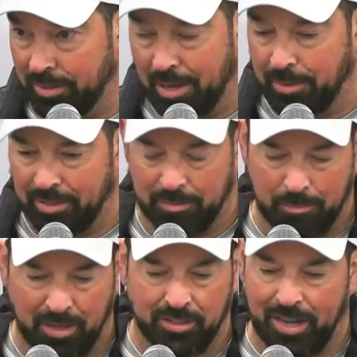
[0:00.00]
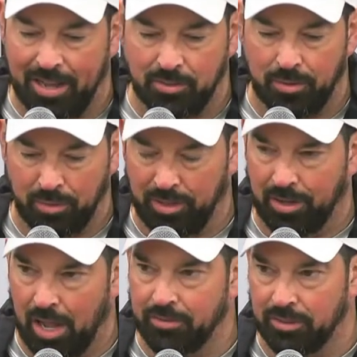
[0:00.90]
Now, we had some bunch of guys who had really
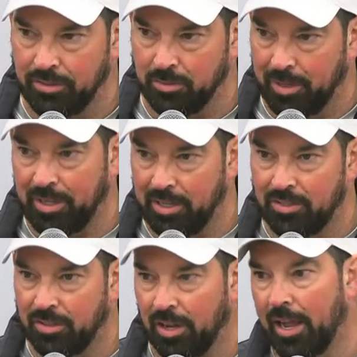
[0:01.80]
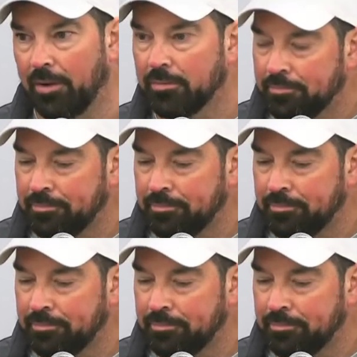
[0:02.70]
good off seasons, but he stuck out.